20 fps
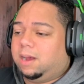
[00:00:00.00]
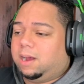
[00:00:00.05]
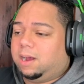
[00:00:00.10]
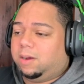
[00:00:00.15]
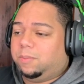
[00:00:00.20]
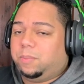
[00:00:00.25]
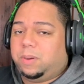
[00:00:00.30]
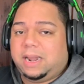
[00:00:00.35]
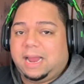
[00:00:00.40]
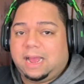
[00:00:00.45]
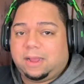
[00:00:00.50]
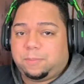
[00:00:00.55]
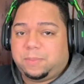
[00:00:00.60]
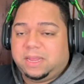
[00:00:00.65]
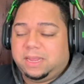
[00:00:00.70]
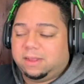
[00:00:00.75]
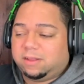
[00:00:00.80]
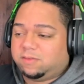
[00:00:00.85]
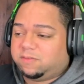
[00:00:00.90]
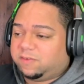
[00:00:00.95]
black
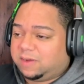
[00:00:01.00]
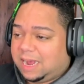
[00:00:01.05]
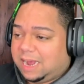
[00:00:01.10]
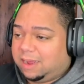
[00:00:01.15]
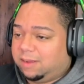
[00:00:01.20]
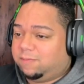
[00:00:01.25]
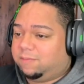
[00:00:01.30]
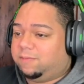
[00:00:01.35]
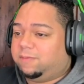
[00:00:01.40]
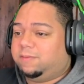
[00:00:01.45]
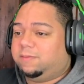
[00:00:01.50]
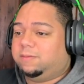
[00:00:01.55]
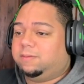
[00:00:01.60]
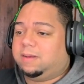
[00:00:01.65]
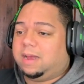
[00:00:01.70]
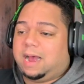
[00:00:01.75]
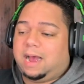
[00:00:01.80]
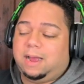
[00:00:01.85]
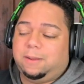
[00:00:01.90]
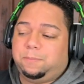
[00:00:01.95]
PS5.
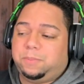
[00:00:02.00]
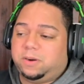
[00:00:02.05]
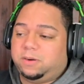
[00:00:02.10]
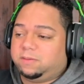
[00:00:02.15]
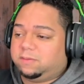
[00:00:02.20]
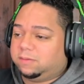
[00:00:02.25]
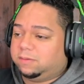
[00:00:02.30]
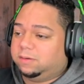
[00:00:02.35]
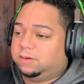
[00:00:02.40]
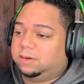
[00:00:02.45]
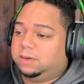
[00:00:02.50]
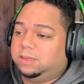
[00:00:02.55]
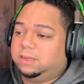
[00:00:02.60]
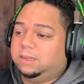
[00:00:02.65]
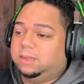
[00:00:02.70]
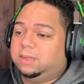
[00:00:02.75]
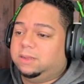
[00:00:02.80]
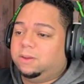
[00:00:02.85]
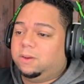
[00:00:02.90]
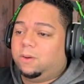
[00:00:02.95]
I
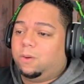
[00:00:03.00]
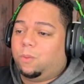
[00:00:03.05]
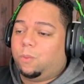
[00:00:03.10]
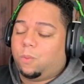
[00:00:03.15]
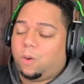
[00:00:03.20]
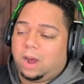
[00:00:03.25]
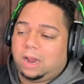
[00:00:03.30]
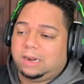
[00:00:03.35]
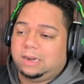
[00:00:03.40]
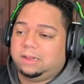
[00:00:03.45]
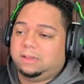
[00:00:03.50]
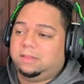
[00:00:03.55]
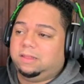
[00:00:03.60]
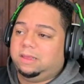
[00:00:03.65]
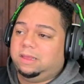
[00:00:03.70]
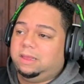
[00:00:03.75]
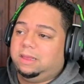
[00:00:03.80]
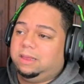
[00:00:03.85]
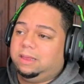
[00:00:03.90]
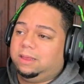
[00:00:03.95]
personally wanted
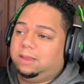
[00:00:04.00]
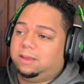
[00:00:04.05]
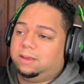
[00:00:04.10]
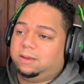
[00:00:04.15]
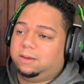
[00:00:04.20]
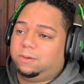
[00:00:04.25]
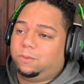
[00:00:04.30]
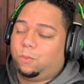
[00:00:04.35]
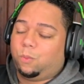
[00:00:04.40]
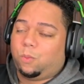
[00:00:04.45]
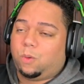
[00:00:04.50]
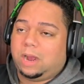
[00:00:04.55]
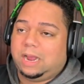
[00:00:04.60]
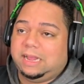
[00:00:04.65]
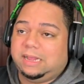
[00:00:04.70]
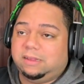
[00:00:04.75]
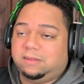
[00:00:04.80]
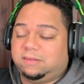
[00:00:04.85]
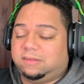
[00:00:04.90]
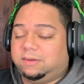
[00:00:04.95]
the
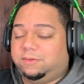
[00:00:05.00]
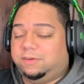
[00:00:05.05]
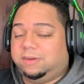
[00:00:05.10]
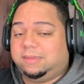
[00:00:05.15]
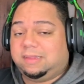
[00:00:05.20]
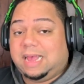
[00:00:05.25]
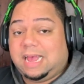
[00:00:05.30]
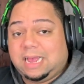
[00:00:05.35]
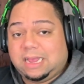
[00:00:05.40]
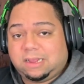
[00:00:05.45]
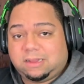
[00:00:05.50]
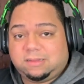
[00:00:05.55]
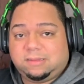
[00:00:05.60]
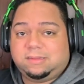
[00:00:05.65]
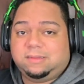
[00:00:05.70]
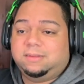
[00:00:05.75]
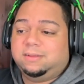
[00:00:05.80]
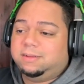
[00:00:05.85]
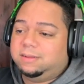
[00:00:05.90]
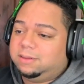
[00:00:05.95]
white Series
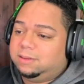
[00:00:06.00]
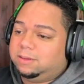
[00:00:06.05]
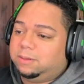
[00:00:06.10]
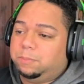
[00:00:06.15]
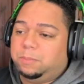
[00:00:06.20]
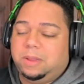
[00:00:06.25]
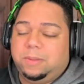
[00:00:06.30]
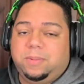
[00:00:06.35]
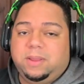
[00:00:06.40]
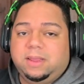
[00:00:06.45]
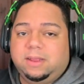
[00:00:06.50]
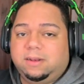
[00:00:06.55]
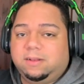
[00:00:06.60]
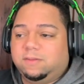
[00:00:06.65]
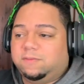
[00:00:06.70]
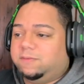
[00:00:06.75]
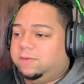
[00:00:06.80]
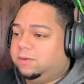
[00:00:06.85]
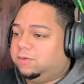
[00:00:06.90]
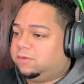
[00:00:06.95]
X, maybe in the
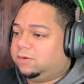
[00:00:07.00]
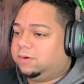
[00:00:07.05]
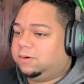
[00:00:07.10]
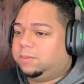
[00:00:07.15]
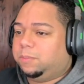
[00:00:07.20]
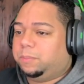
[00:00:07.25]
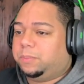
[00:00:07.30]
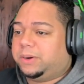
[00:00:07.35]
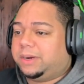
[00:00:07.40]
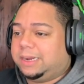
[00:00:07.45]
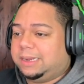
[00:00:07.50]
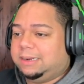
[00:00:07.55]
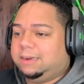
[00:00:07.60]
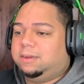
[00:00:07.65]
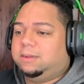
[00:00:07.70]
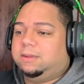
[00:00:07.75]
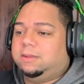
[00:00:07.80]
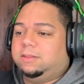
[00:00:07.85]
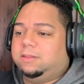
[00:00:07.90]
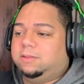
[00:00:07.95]
future. But
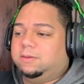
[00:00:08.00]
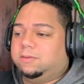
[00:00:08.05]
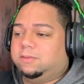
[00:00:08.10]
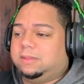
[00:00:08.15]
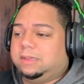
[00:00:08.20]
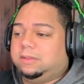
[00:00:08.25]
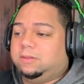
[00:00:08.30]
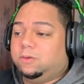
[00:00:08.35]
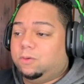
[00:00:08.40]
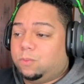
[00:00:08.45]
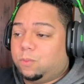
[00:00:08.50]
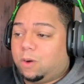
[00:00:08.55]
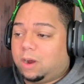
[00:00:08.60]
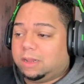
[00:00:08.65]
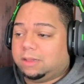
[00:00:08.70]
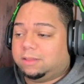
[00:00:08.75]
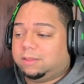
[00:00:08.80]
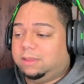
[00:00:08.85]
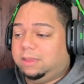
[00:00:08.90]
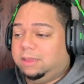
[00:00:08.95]
those that do
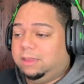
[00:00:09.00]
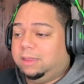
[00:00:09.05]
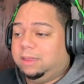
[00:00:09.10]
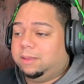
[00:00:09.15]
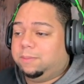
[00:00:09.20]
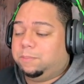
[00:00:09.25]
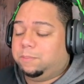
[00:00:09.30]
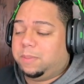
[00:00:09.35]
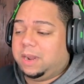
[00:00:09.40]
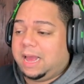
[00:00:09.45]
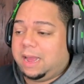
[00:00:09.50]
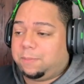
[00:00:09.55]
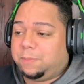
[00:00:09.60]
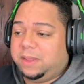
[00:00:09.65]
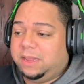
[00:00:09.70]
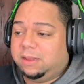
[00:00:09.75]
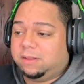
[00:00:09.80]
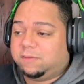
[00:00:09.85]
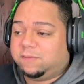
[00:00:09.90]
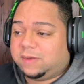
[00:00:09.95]
want the black
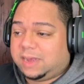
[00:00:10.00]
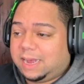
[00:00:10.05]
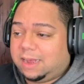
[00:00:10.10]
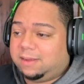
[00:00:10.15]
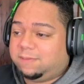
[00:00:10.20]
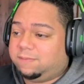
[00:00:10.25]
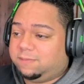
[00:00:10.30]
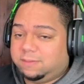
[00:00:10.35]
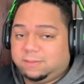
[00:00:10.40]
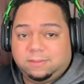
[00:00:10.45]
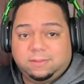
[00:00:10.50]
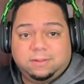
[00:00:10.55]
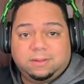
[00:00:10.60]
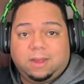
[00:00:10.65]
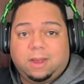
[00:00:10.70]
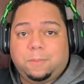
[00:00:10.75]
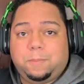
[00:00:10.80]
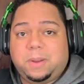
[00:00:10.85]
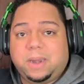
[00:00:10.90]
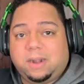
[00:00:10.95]
PS5,
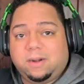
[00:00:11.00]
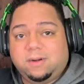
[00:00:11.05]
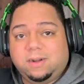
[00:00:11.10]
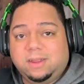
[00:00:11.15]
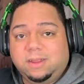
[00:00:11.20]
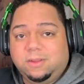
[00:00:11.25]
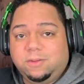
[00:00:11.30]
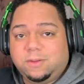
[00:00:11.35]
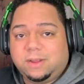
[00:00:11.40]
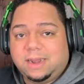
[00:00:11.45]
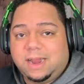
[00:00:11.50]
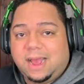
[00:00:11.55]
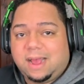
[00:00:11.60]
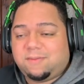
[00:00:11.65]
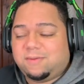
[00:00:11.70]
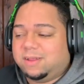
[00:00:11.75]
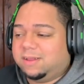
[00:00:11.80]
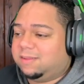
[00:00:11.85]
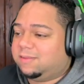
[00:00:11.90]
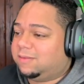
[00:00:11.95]
apparently you can have
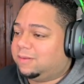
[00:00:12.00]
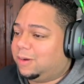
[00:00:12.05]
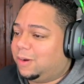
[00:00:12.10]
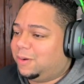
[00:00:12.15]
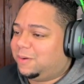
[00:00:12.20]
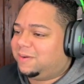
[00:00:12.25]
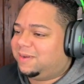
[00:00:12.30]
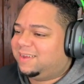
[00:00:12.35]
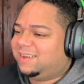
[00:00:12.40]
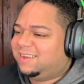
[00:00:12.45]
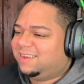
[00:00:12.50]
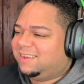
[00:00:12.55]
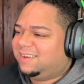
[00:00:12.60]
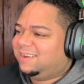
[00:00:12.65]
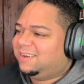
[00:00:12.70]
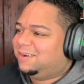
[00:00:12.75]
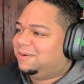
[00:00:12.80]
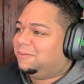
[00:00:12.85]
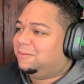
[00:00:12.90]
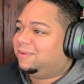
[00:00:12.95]
it. So,
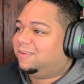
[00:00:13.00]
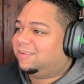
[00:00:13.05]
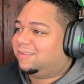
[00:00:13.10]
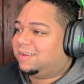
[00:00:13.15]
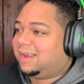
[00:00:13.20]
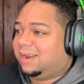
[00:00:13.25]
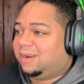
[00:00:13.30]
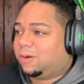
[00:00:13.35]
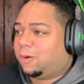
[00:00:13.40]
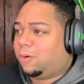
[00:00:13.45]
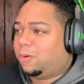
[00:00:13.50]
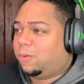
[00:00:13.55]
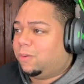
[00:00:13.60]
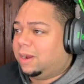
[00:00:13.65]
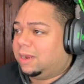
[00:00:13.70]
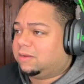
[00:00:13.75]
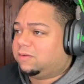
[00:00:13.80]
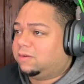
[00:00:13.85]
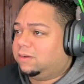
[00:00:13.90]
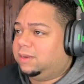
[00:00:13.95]
which is kind of cool,
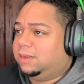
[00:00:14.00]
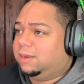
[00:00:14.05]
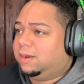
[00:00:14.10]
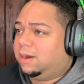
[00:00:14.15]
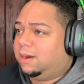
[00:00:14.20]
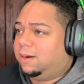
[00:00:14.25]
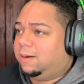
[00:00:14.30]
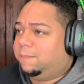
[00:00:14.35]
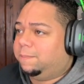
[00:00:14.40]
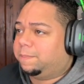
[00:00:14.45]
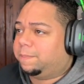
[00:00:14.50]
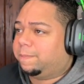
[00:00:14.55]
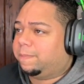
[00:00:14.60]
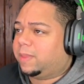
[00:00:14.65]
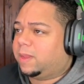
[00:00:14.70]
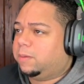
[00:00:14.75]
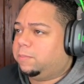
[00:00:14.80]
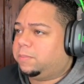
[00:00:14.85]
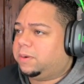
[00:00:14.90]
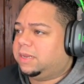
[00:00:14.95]
actually.
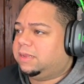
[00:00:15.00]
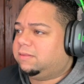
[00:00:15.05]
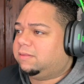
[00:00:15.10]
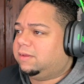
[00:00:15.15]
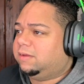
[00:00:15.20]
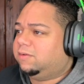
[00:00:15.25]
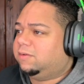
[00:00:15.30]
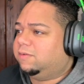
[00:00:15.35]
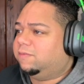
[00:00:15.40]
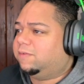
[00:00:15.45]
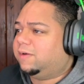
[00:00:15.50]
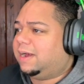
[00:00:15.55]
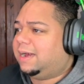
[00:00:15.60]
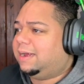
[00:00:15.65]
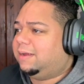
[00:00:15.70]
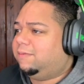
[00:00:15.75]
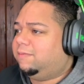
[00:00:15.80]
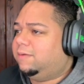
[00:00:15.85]
PlayStation 5,